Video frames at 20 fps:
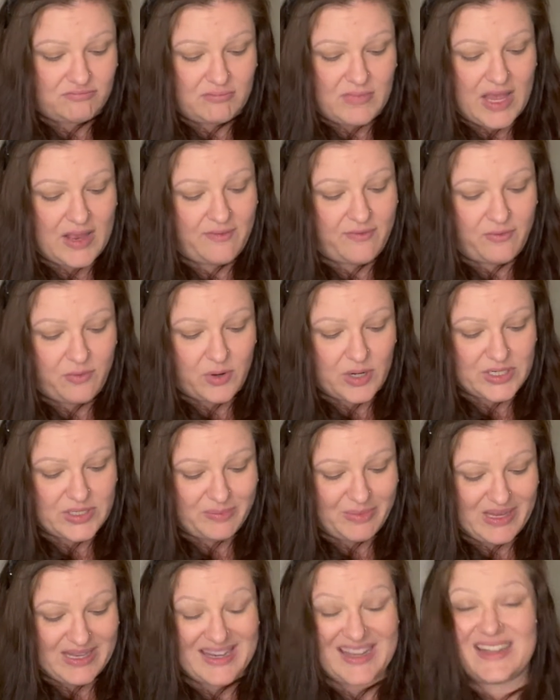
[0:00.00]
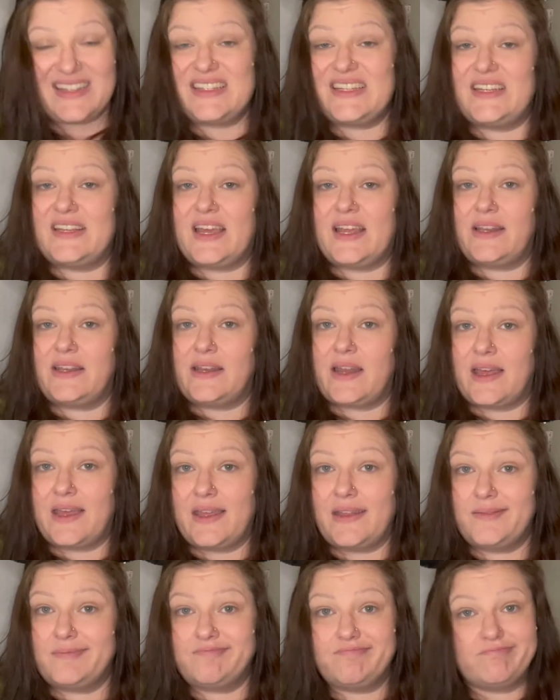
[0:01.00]
and for it to be
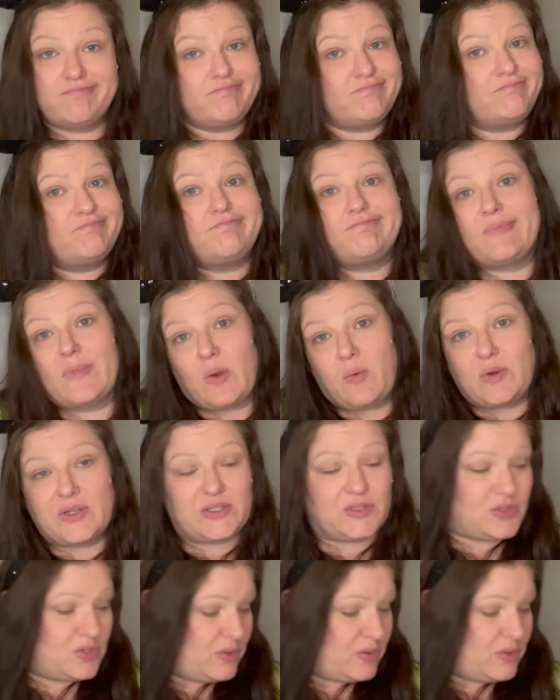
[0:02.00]
$19.99 wasn't too